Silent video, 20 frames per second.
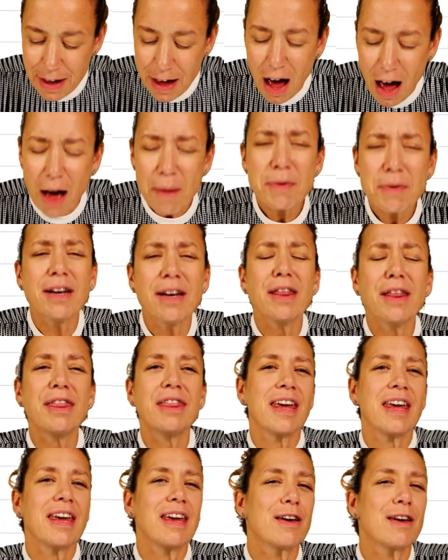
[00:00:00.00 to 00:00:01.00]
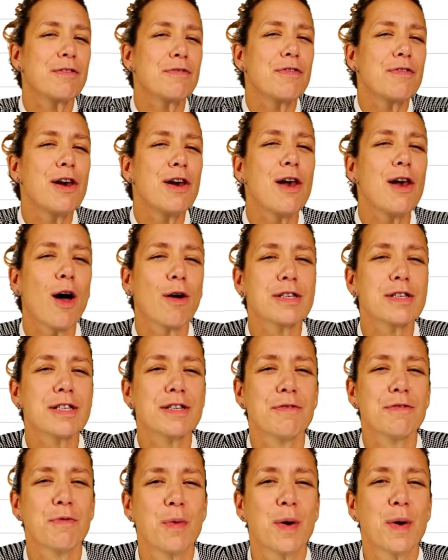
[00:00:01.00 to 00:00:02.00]
I'm going to think of lots
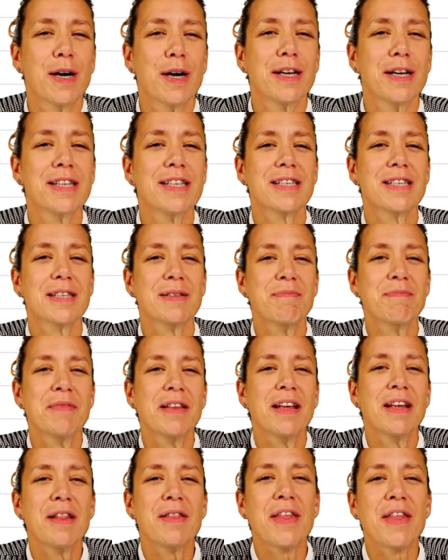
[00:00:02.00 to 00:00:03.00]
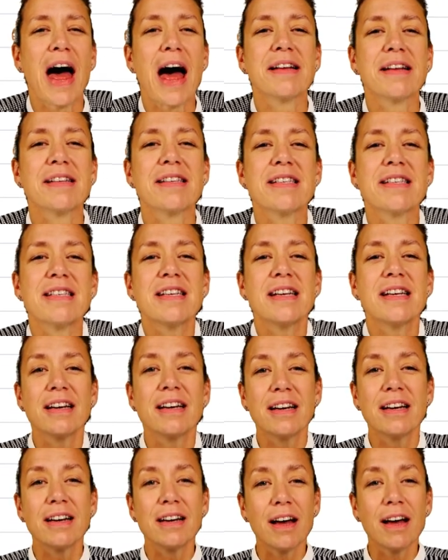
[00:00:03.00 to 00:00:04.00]
of words that
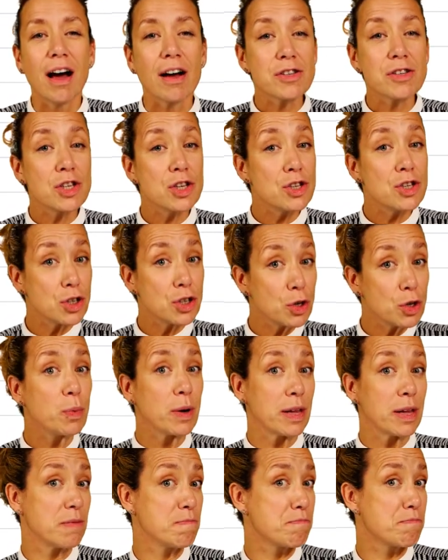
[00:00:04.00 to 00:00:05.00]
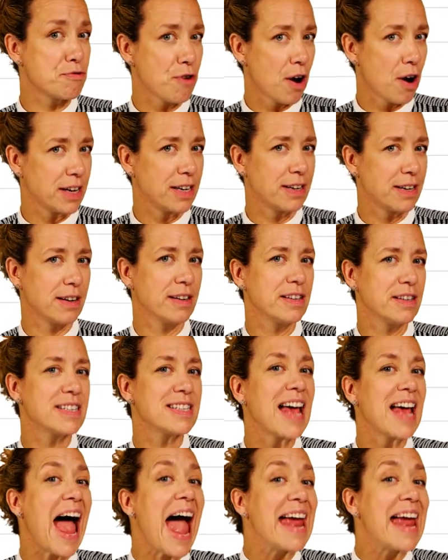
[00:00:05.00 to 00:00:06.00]
are to do with
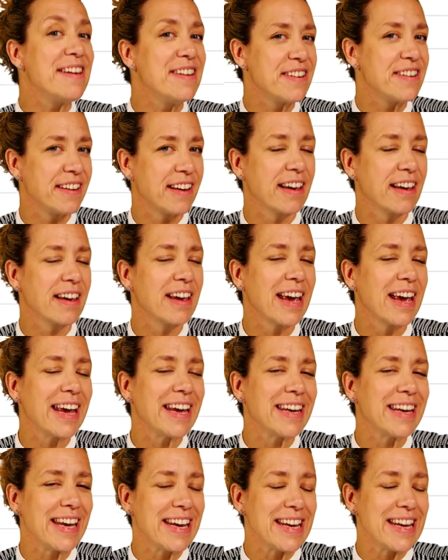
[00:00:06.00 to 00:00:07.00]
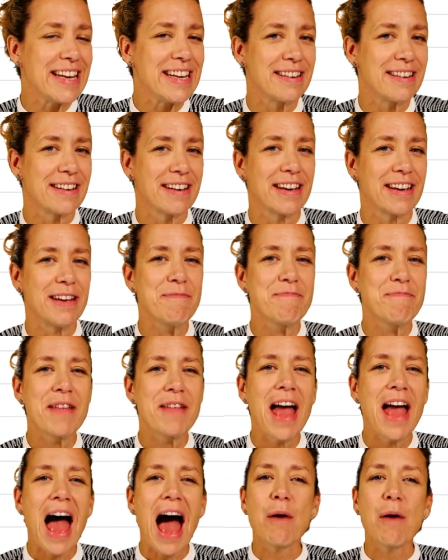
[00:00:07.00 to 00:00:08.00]
brightness ending in ED.
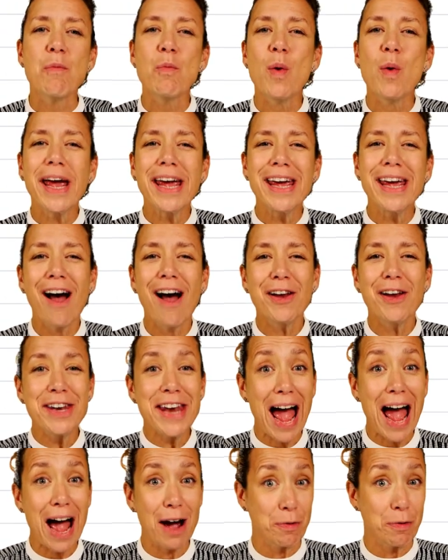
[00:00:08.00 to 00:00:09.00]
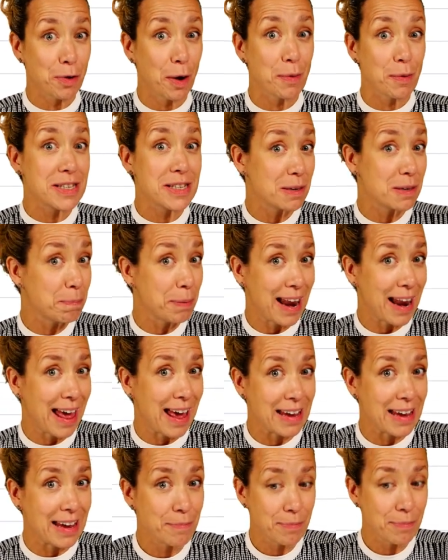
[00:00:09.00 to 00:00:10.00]
And we are now going to
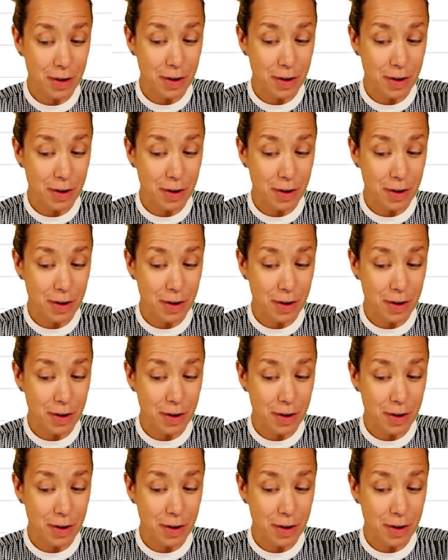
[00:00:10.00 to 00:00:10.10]
play